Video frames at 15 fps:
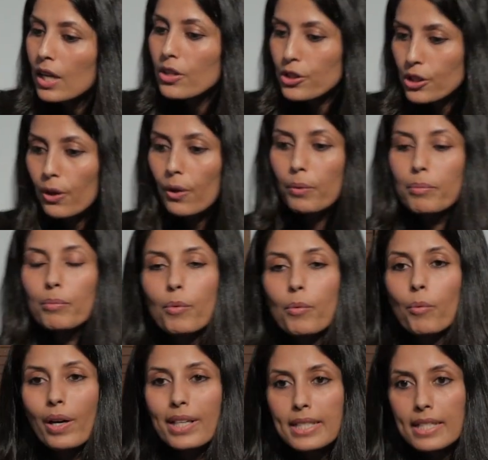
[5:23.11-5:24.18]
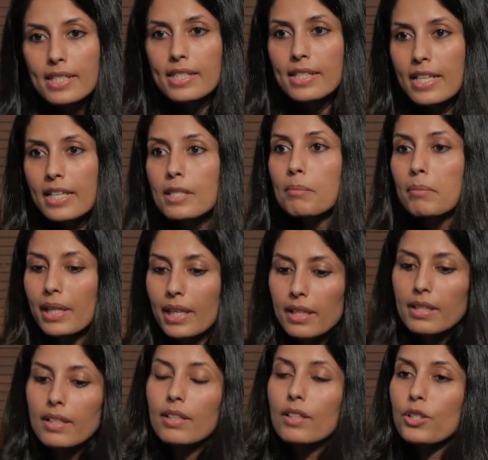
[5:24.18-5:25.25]
So what does this
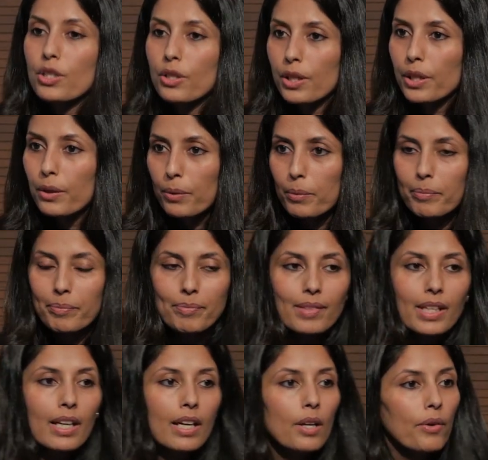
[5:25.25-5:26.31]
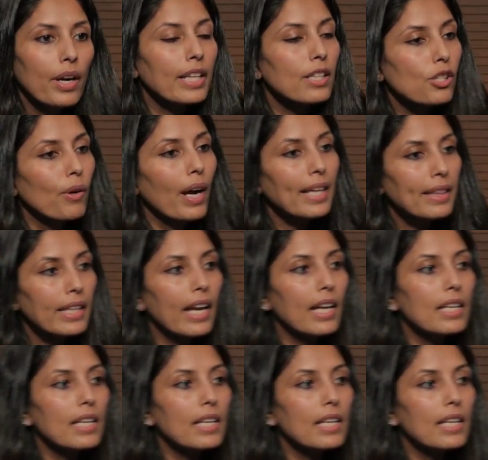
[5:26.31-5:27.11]
mean to you, right? So at the